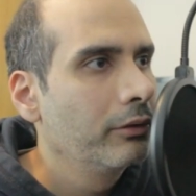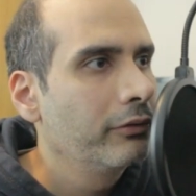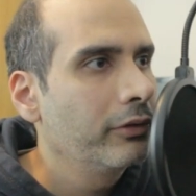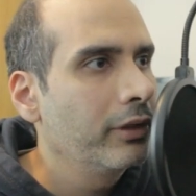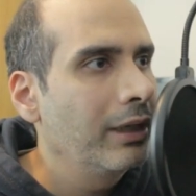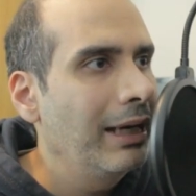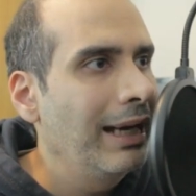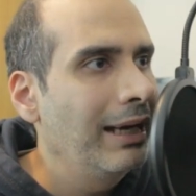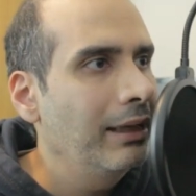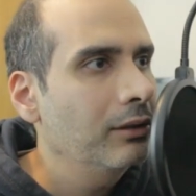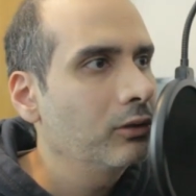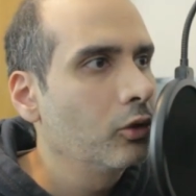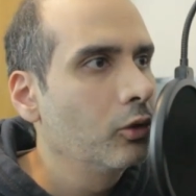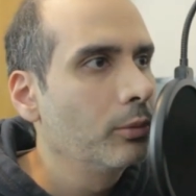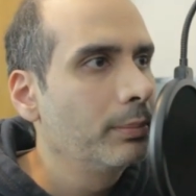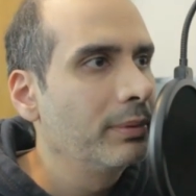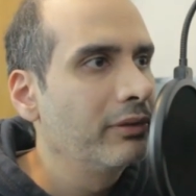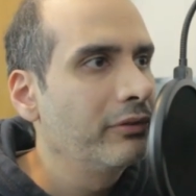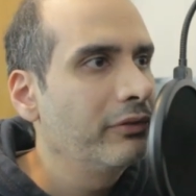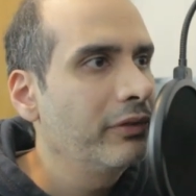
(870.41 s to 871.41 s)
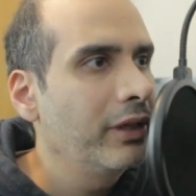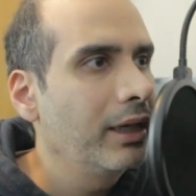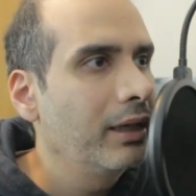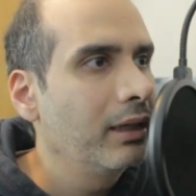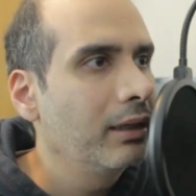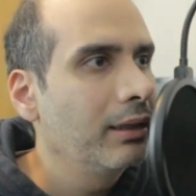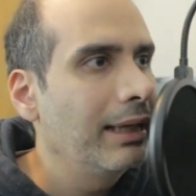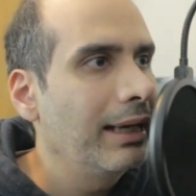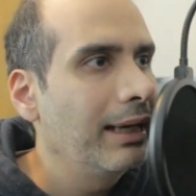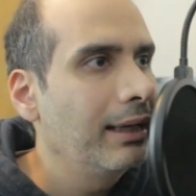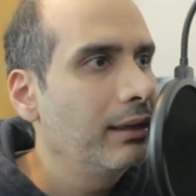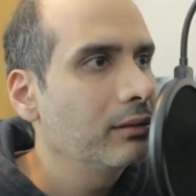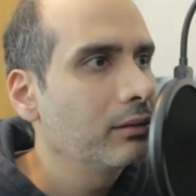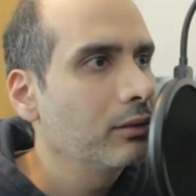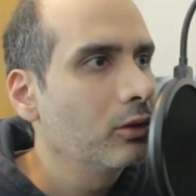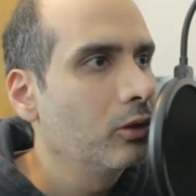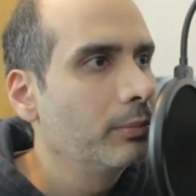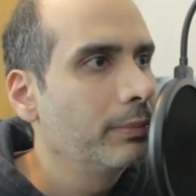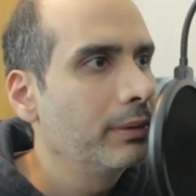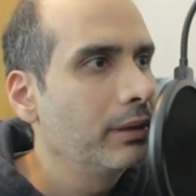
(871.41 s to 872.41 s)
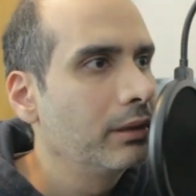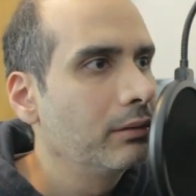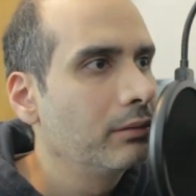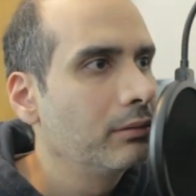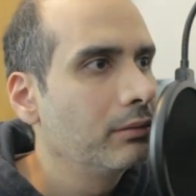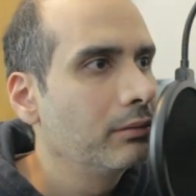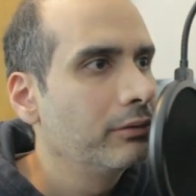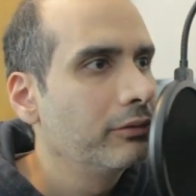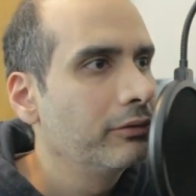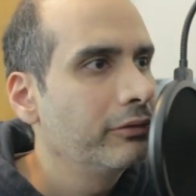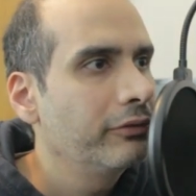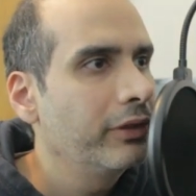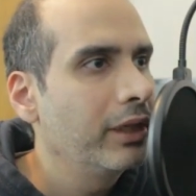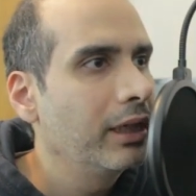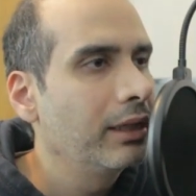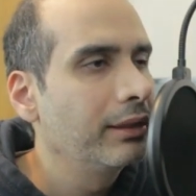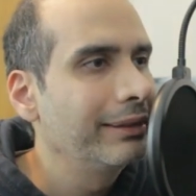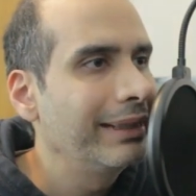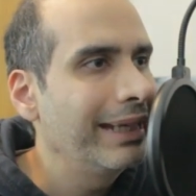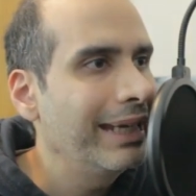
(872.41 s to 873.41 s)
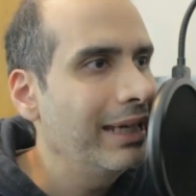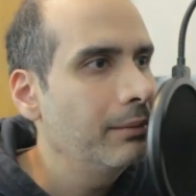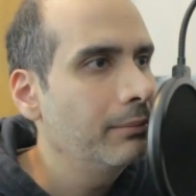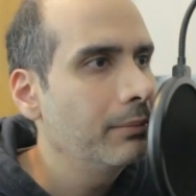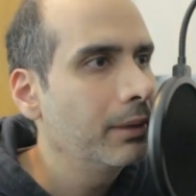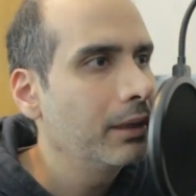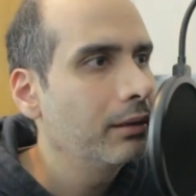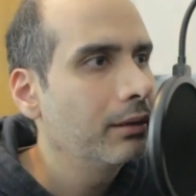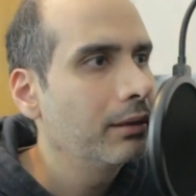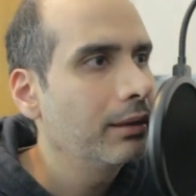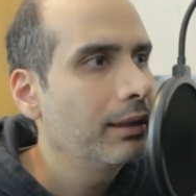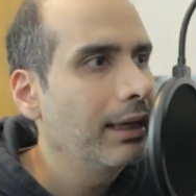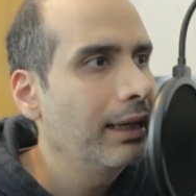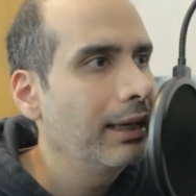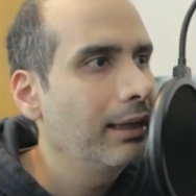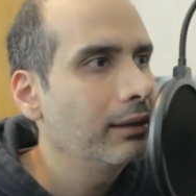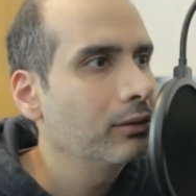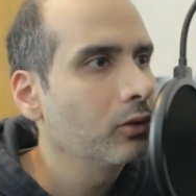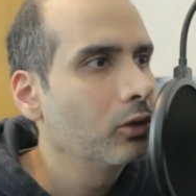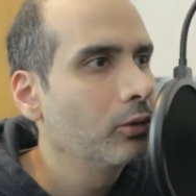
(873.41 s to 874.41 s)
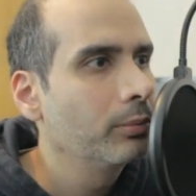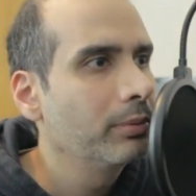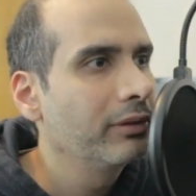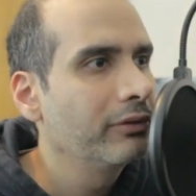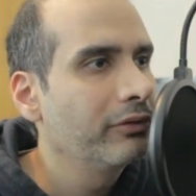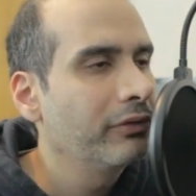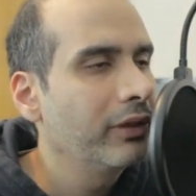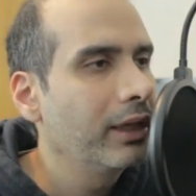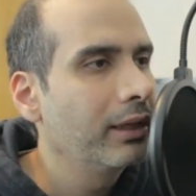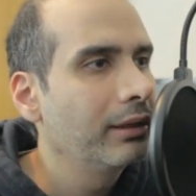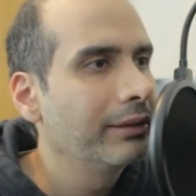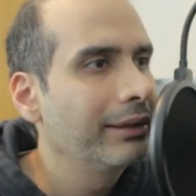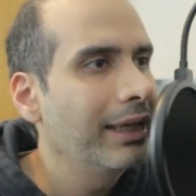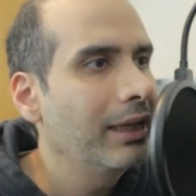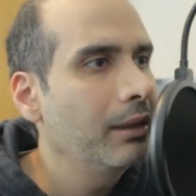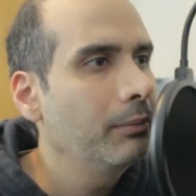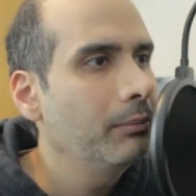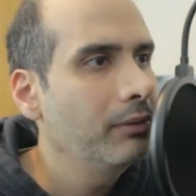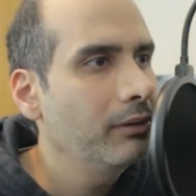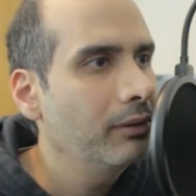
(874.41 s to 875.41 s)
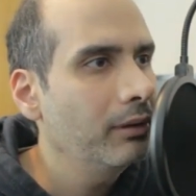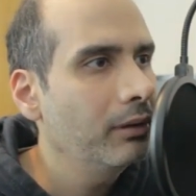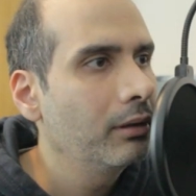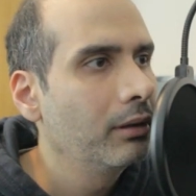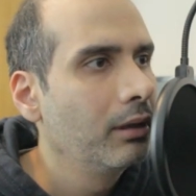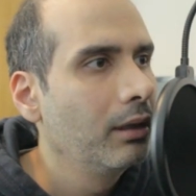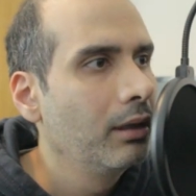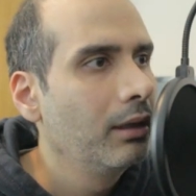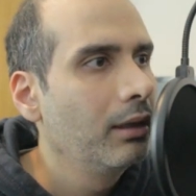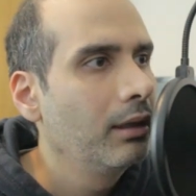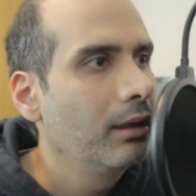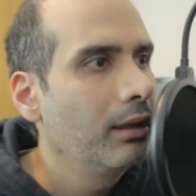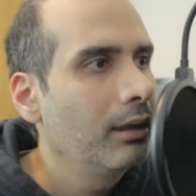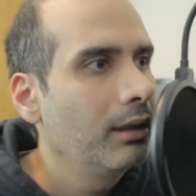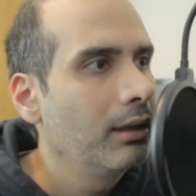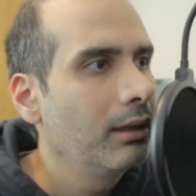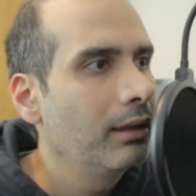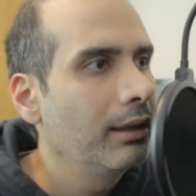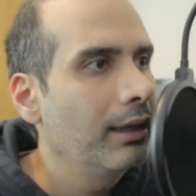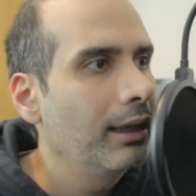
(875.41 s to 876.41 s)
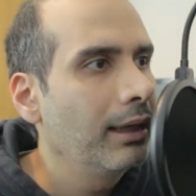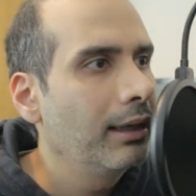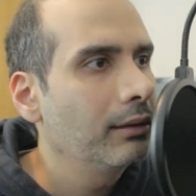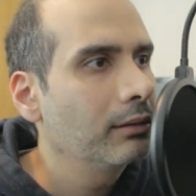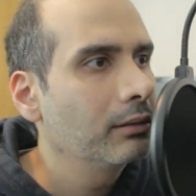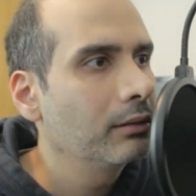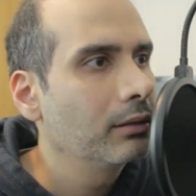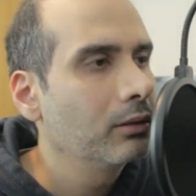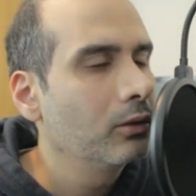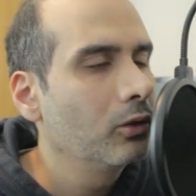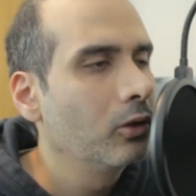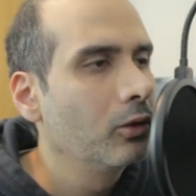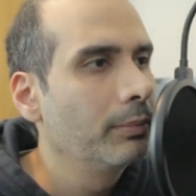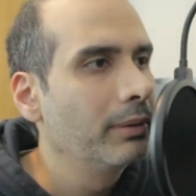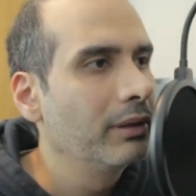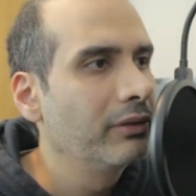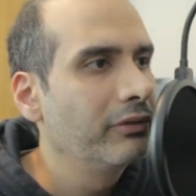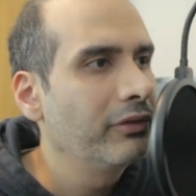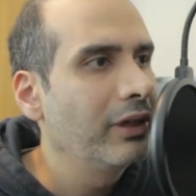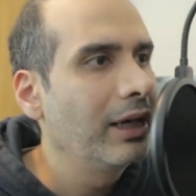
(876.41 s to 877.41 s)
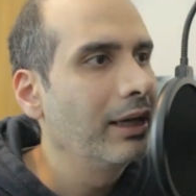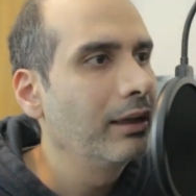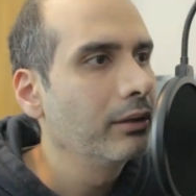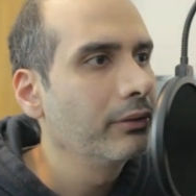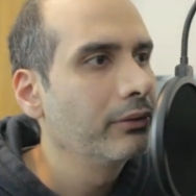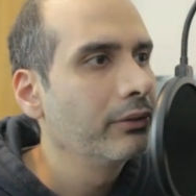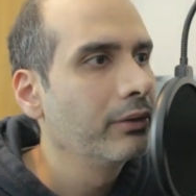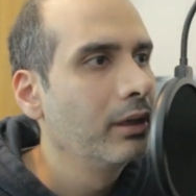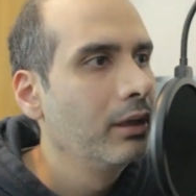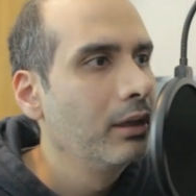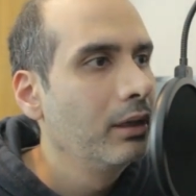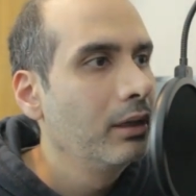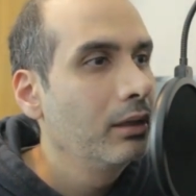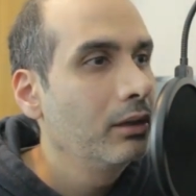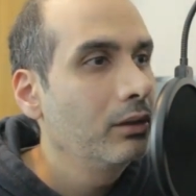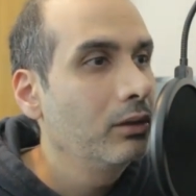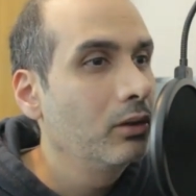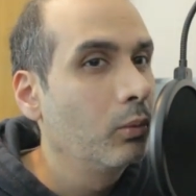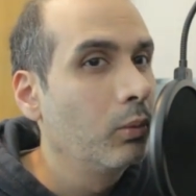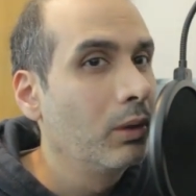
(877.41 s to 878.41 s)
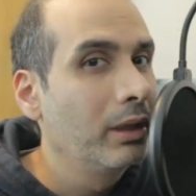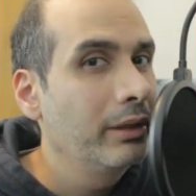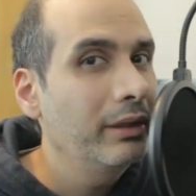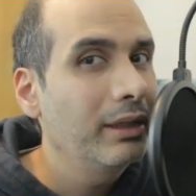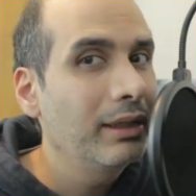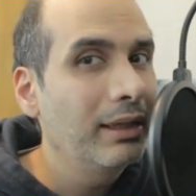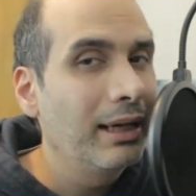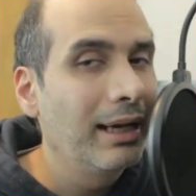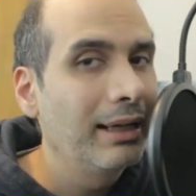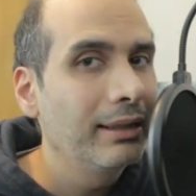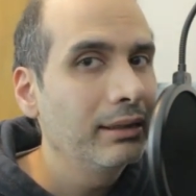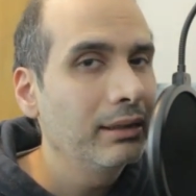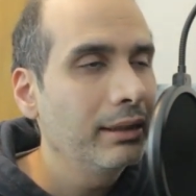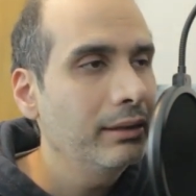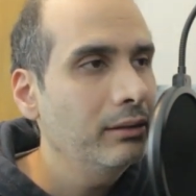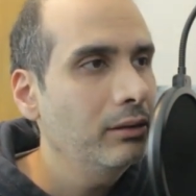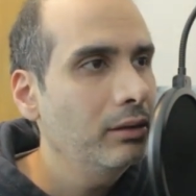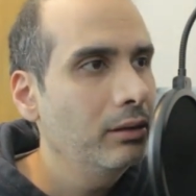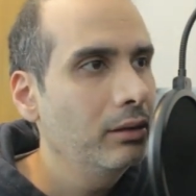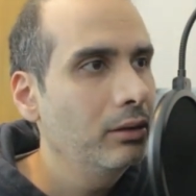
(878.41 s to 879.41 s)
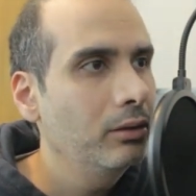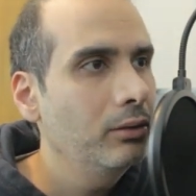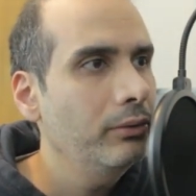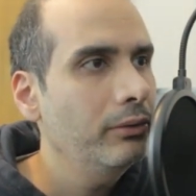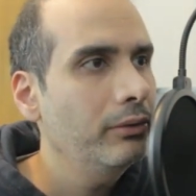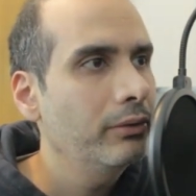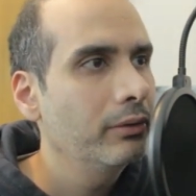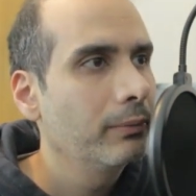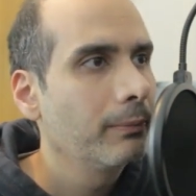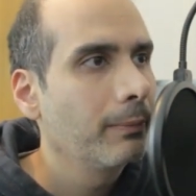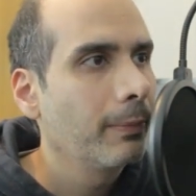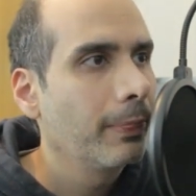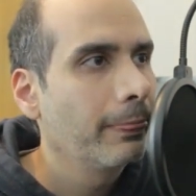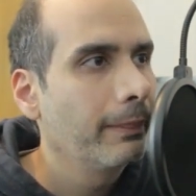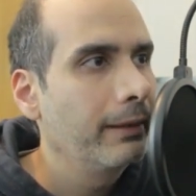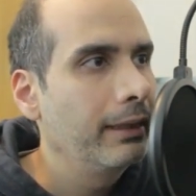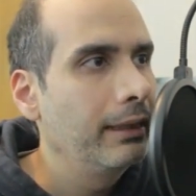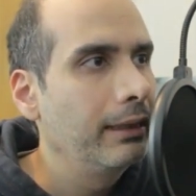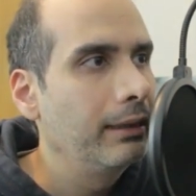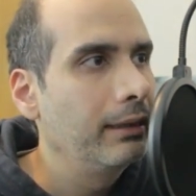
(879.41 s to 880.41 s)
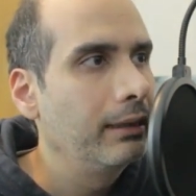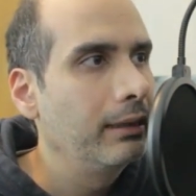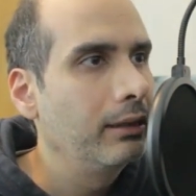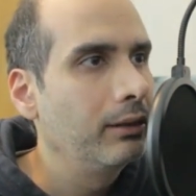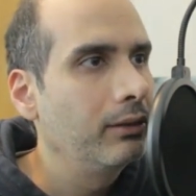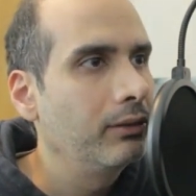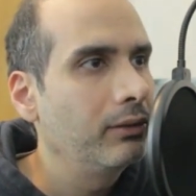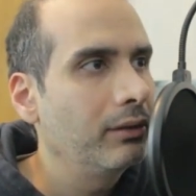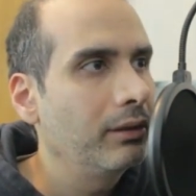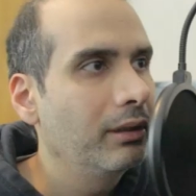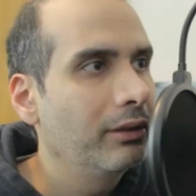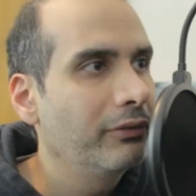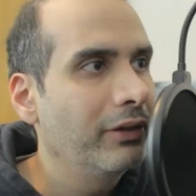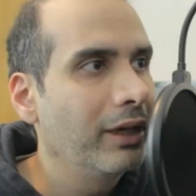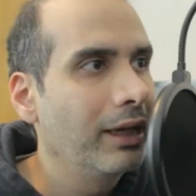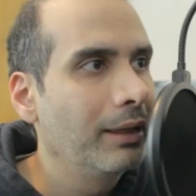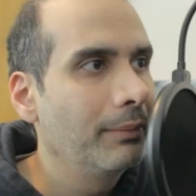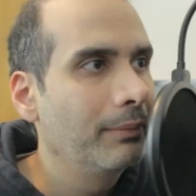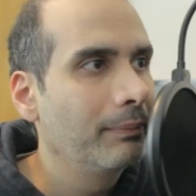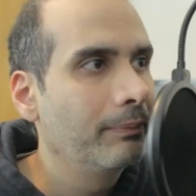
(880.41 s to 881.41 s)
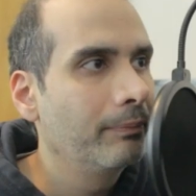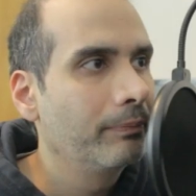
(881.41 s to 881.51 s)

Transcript: askopenfile, askopenfilename, askopenfilenames, and askopenfiles. The one that I like to use is if I